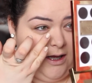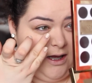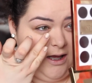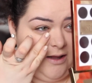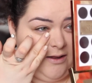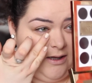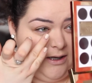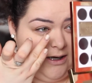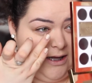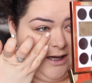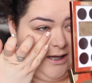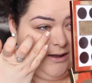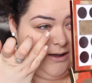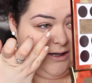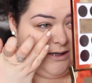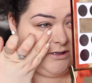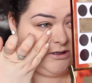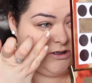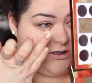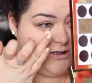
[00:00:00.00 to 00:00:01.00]
And then I
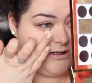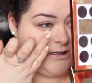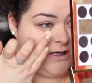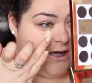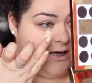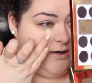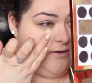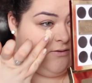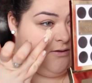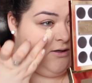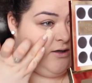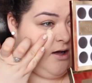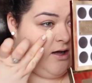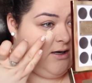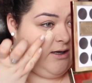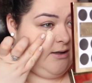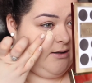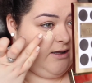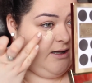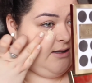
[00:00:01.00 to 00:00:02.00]
like to just kind of
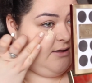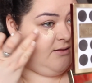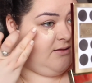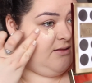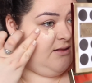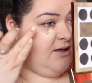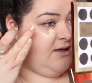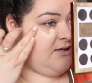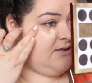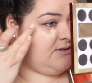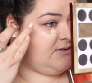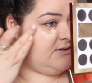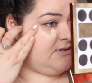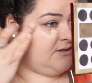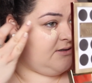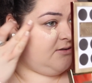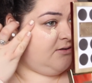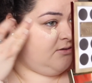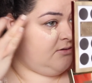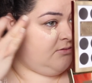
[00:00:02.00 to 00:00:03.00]
dot it like this,